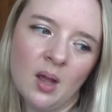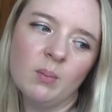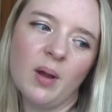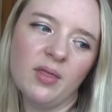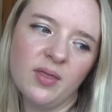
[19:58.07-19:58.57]

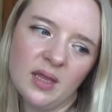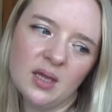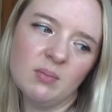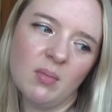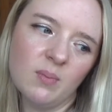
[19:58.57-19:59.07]
But I think
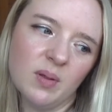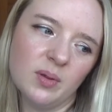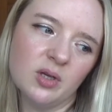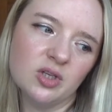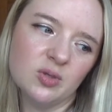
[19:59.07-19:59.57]
it might be
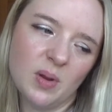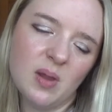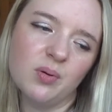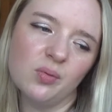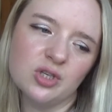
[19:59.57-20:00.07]
because
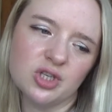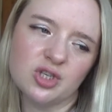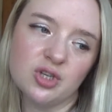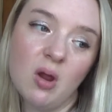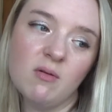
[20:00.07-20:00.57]
people were just
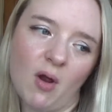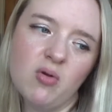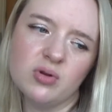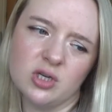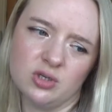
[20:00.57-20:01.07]
so
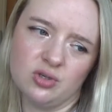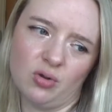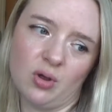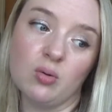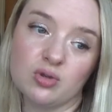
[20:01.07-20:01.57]
focused on
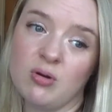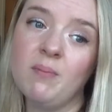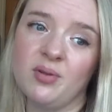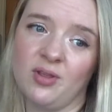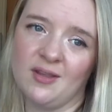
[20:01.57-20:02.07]
the whole
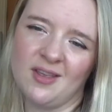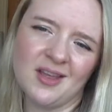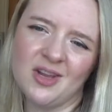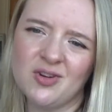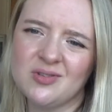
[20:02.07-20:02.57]
Trump thing that they
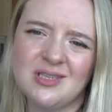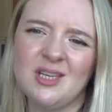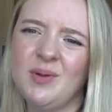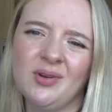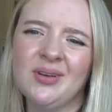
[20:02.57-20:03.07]
couldn't see
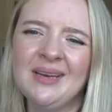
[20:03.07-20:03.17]
beyond